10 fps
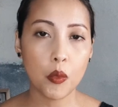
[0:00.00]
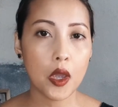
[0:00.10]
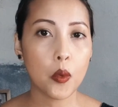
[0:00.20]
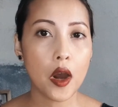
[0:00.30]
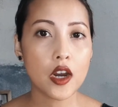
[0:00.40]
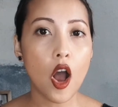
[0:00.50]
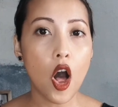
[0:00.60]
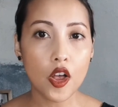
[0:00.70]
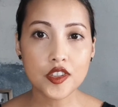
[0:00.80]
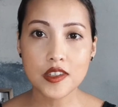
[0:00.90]
require
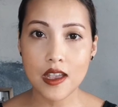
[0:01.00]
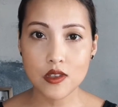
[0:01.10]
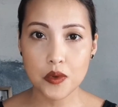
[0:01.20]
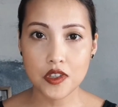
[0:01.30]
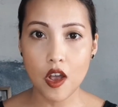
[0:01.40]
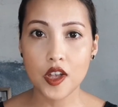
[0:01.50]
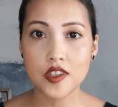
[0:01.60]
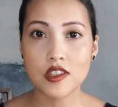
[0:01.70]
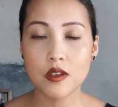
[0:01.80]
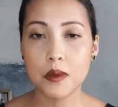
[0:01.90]
all test
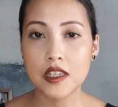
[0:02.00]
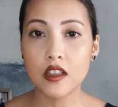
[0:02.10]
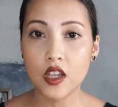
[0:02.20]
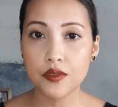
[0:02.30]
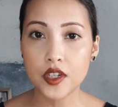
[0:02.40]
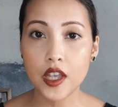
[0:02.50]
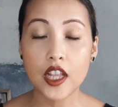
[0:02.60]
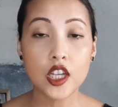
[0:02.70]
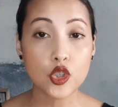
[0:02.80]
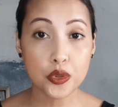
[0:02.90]
results to be delivered
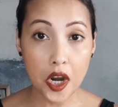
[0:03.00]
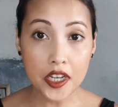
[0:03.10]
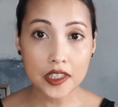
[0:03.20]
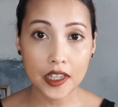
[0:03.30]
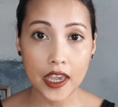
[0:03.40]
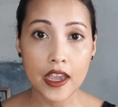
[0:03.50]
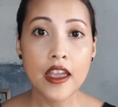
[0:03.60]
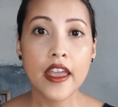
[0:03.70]
electronically